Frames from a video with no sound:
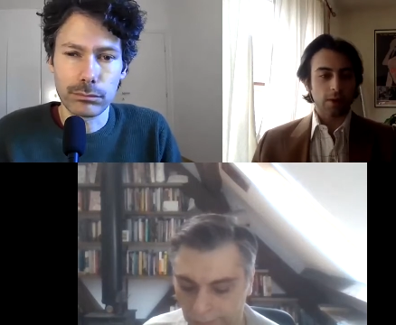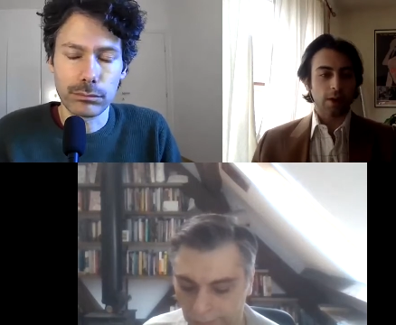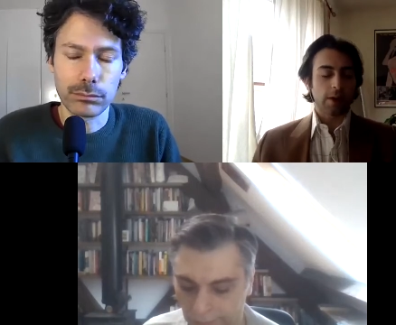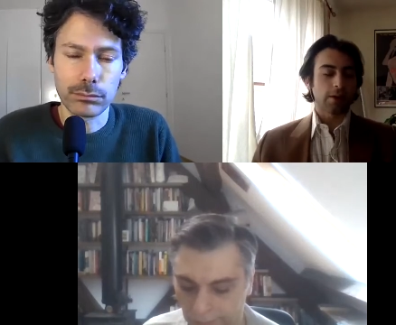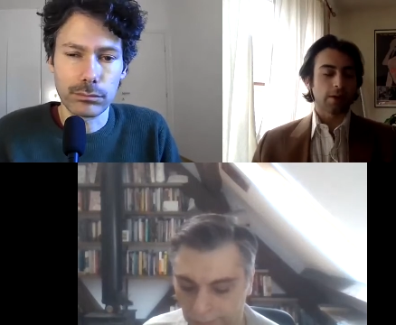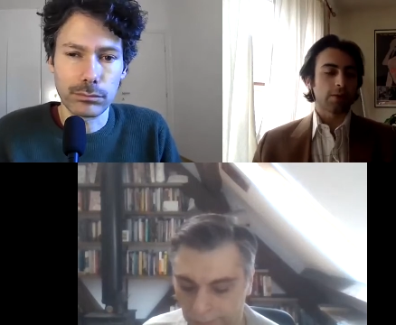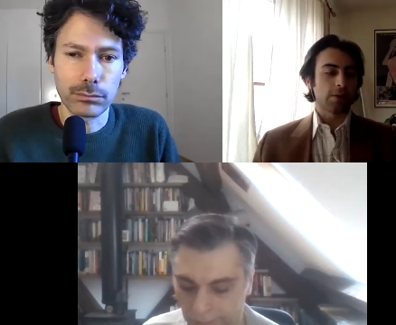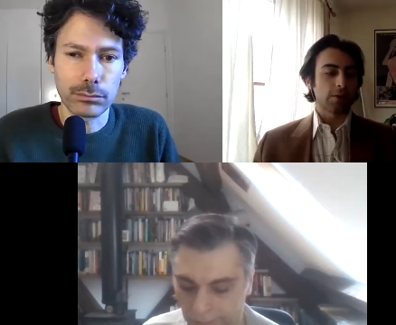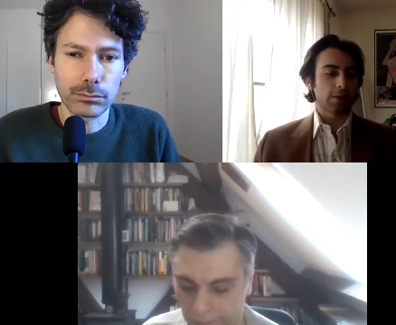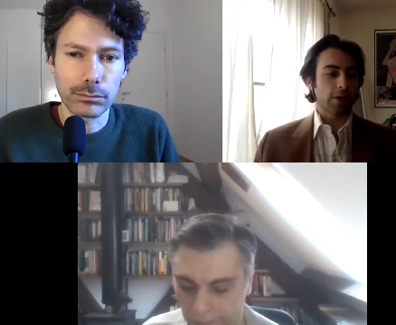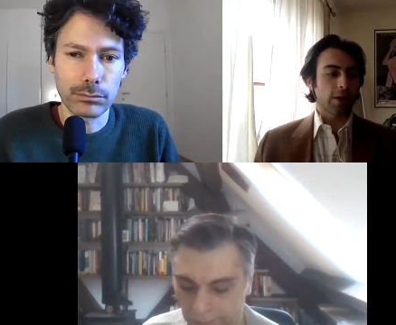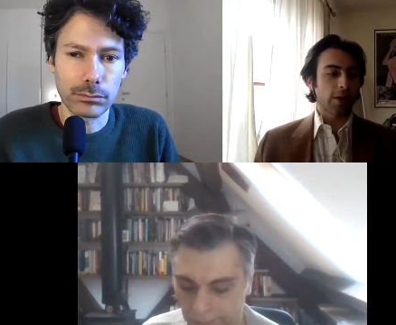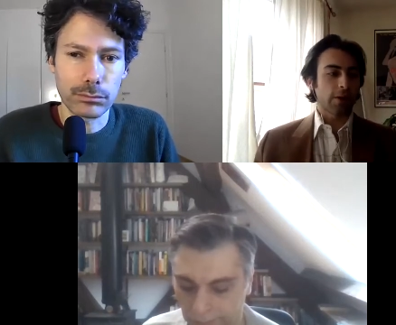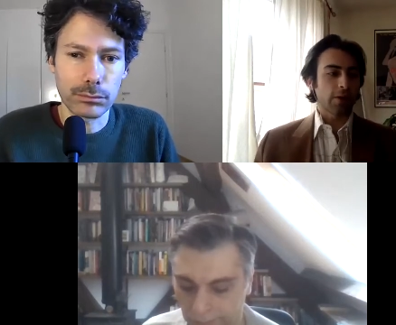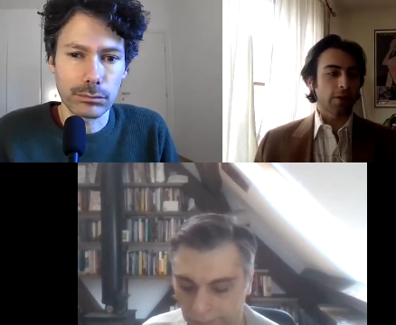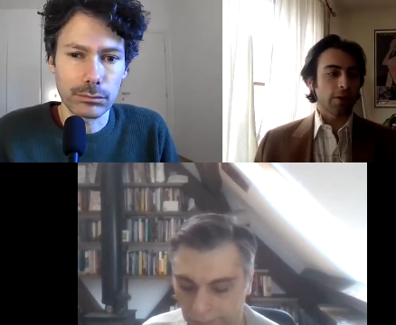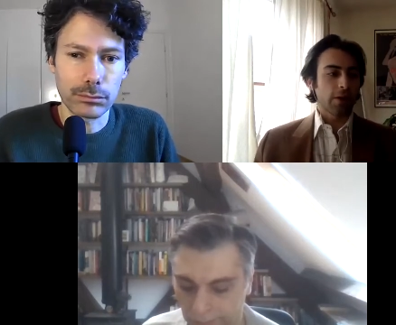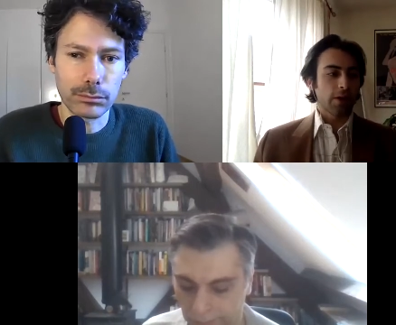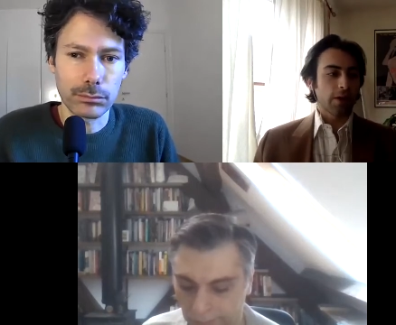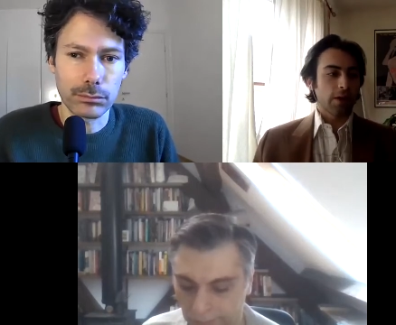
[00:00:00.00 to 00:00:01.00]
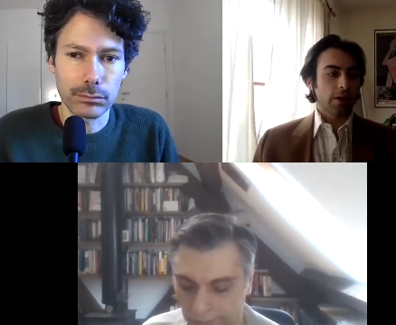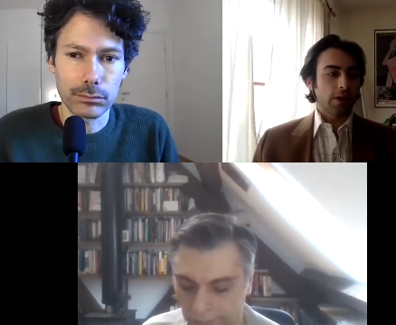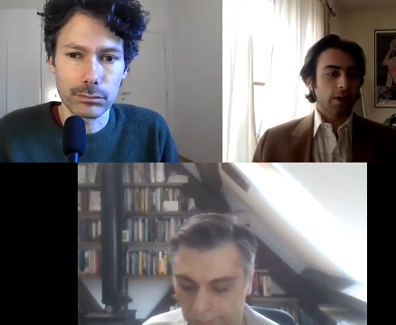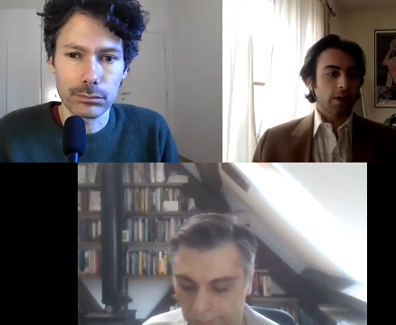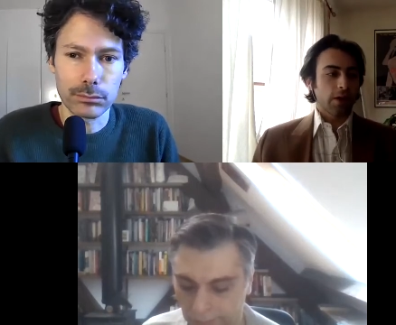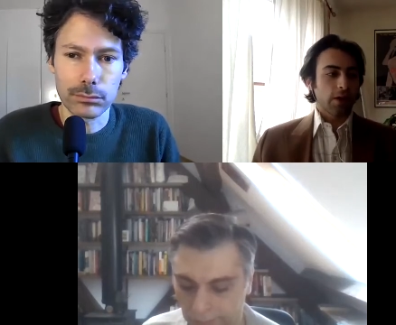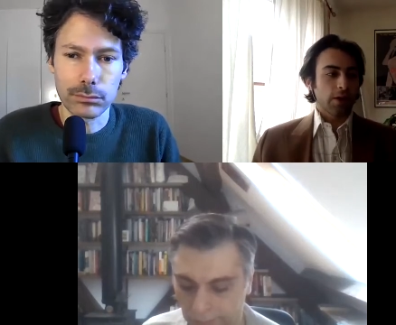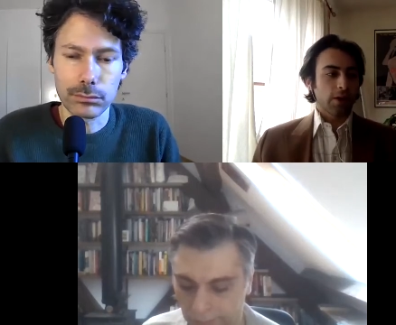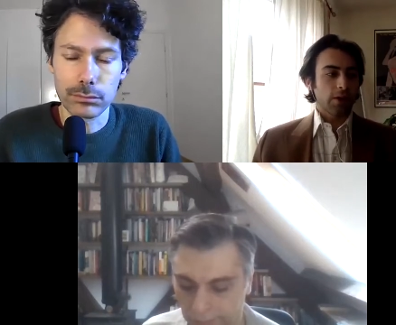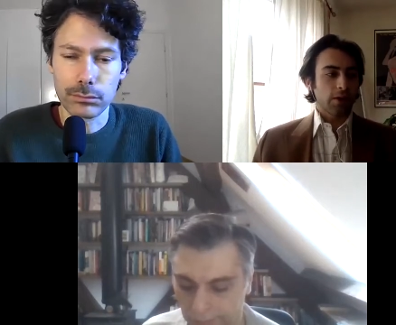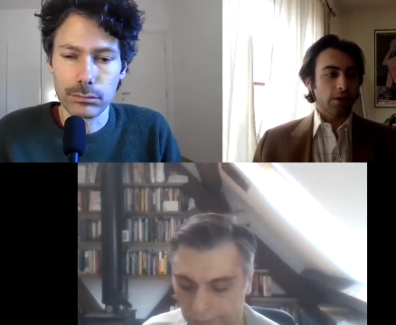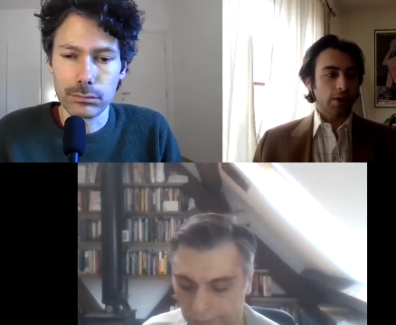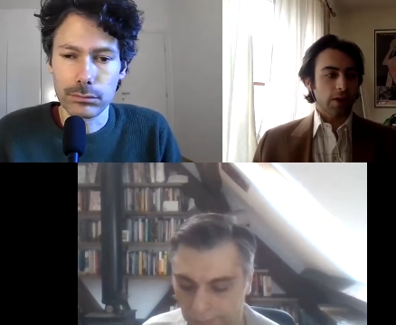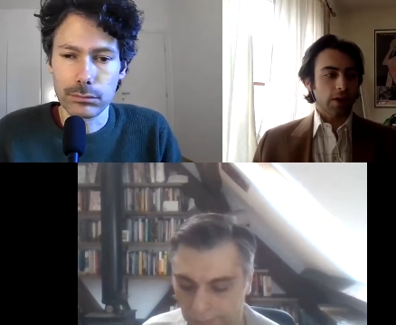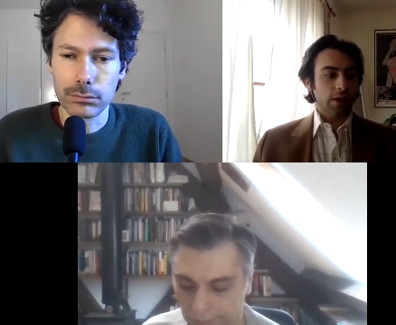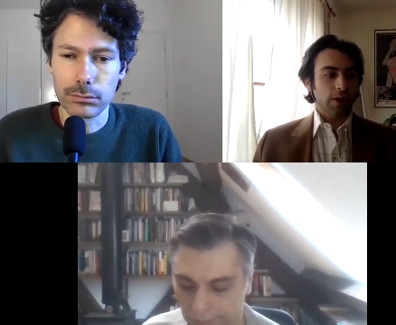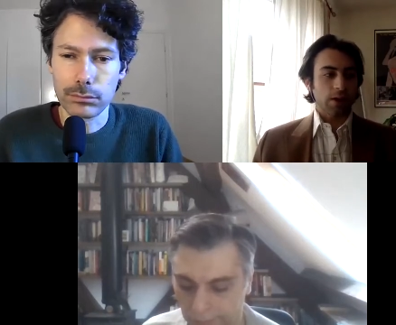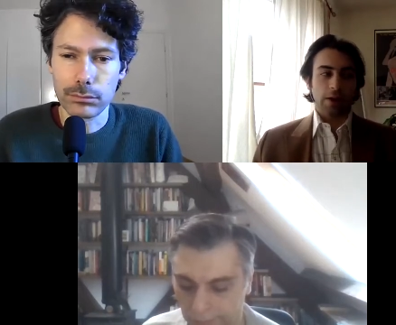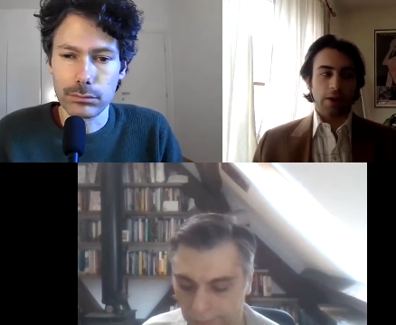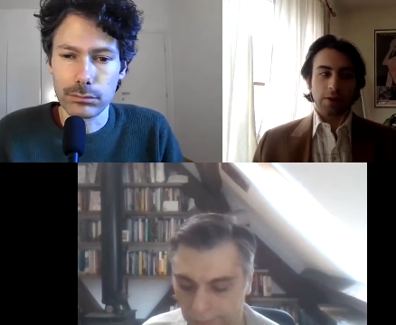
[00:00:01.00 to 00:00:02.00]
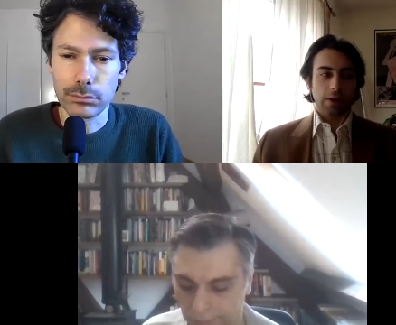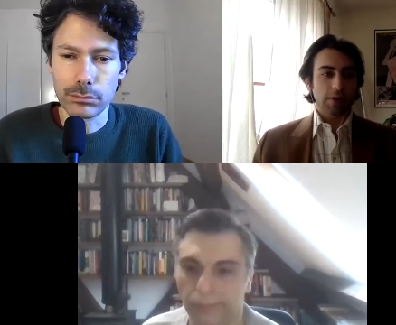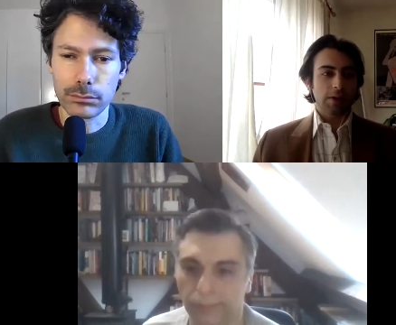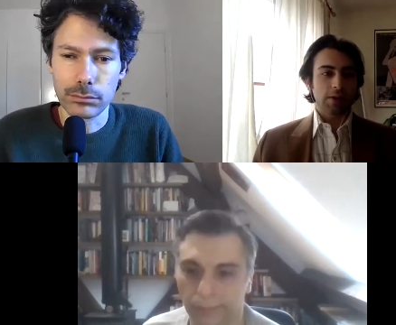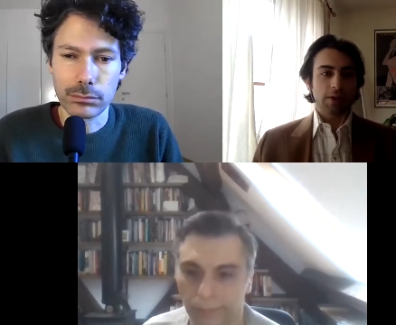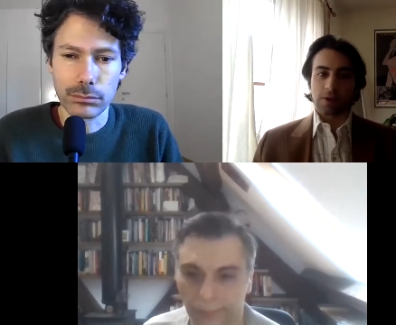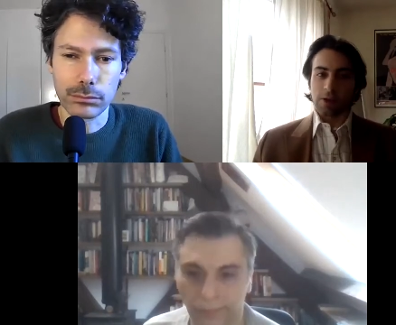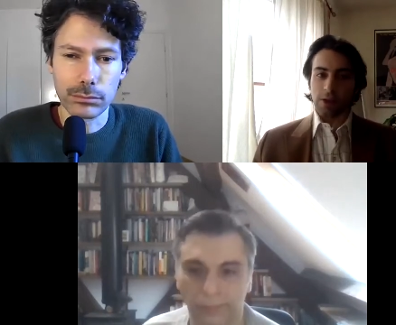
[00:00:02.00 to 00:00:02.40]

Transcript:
Speaker 1: like Lucio, you think it. Oh, this is